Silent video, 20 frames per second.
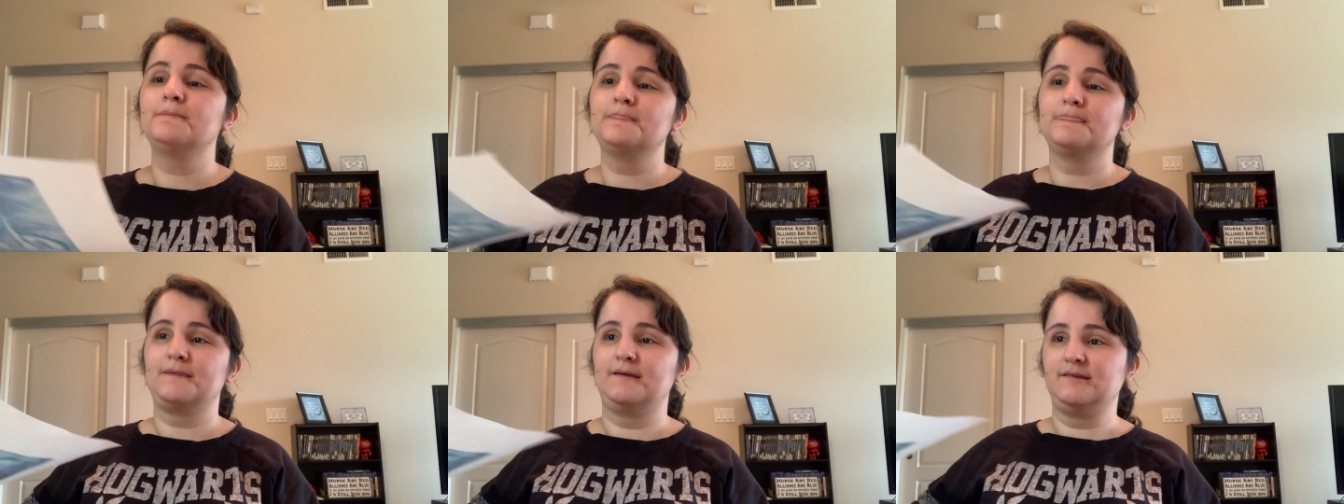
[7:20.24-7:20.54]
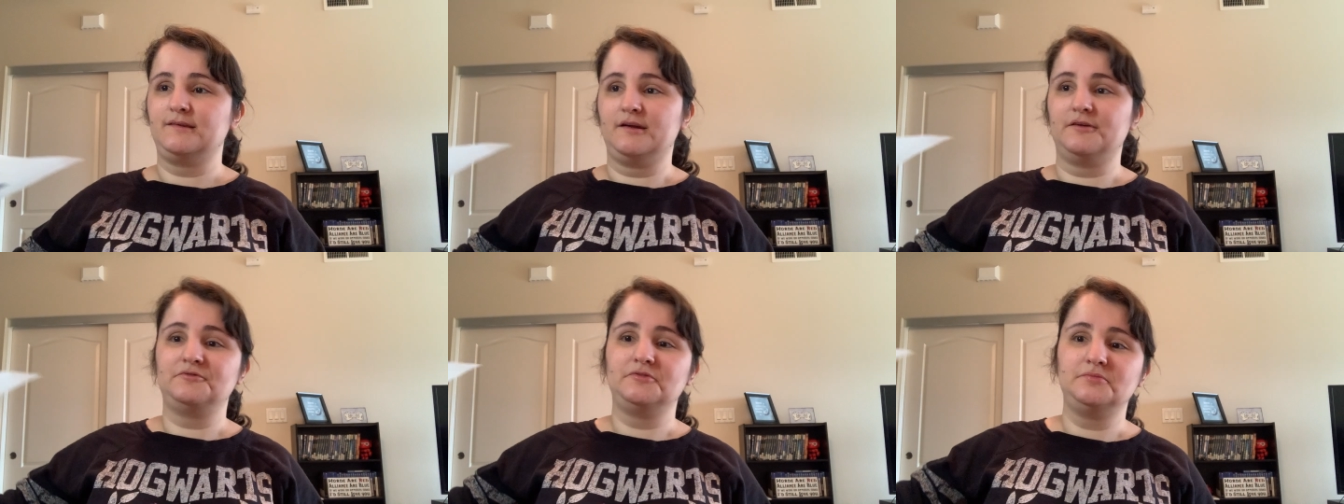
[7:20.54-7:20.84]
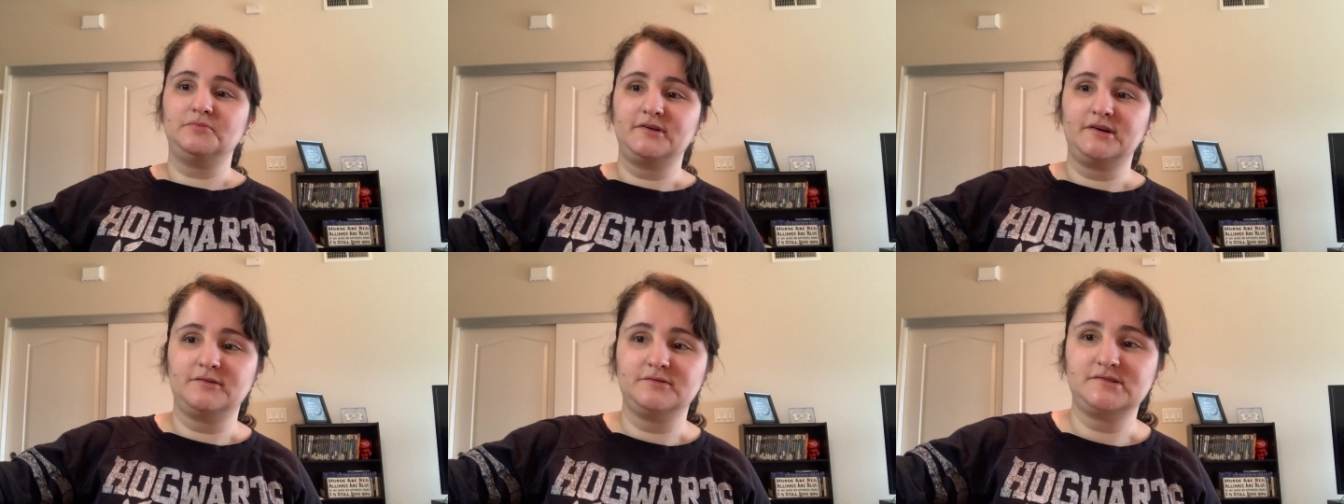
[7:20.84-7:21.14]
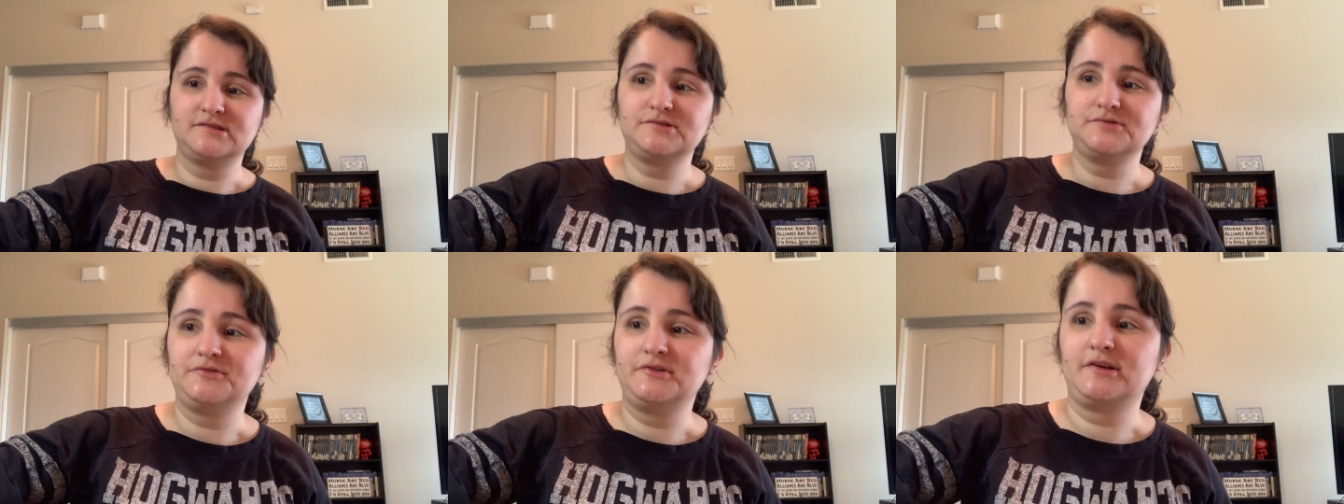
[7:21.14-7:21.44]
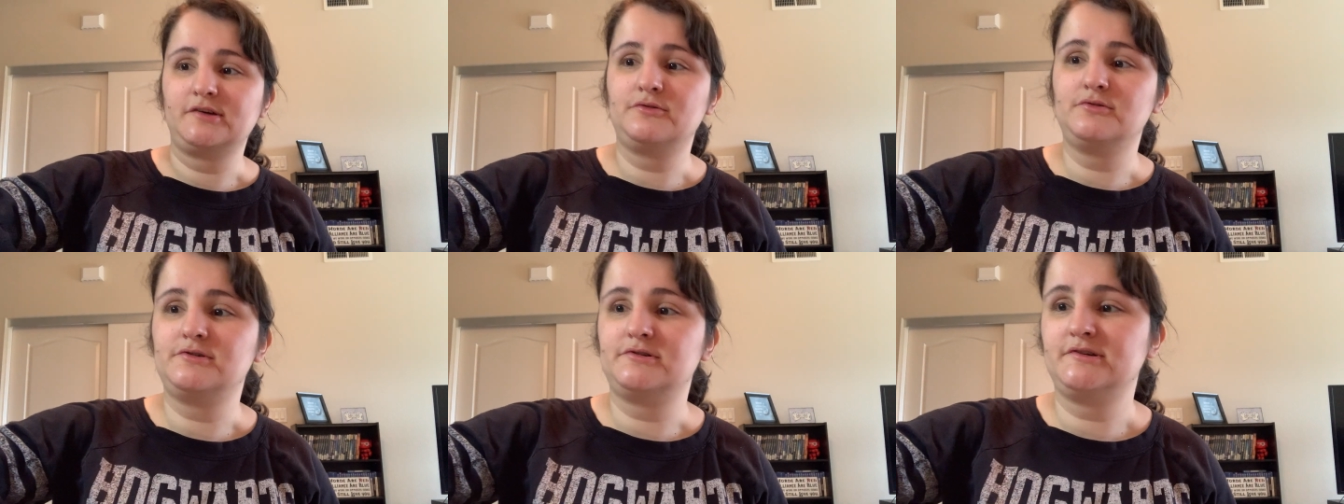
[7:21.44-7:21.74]
and everybody was doing
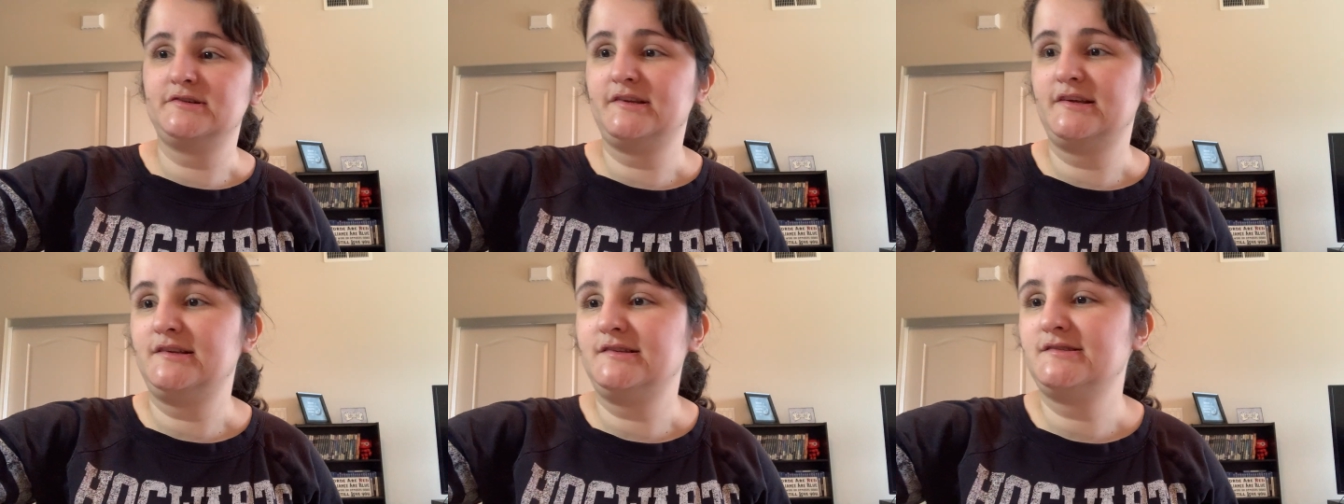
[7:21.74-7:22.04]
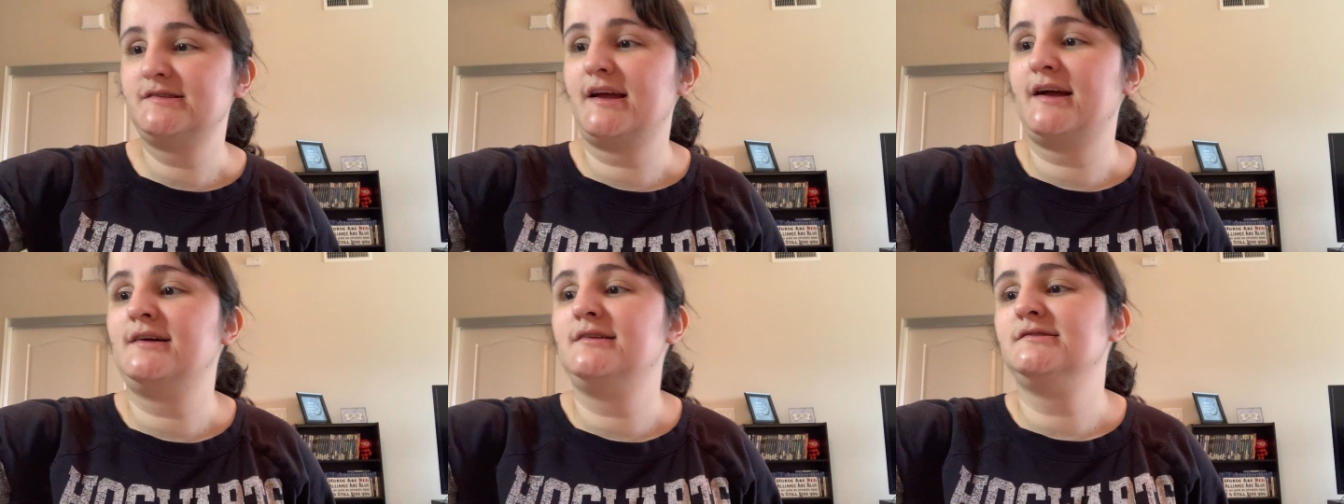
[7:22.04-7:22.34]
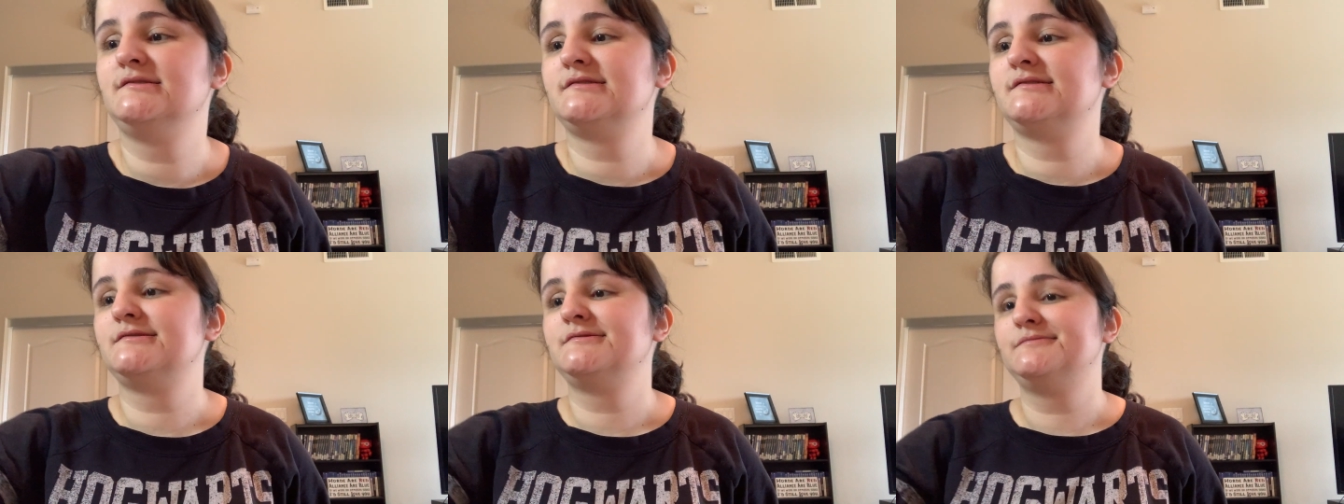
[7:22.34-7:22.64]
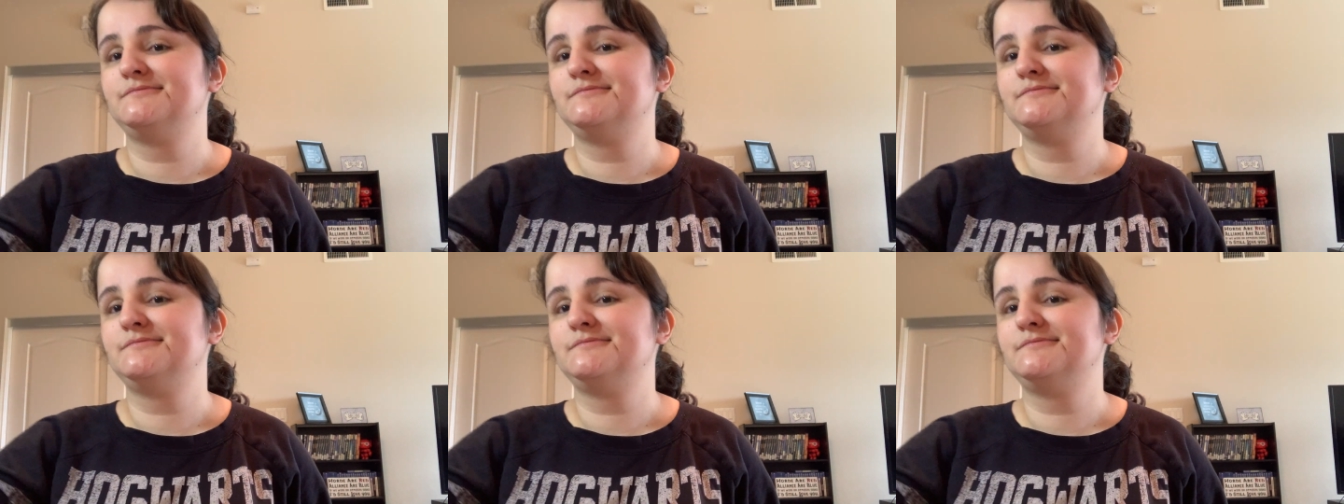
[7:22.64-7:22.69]
quarantine sales.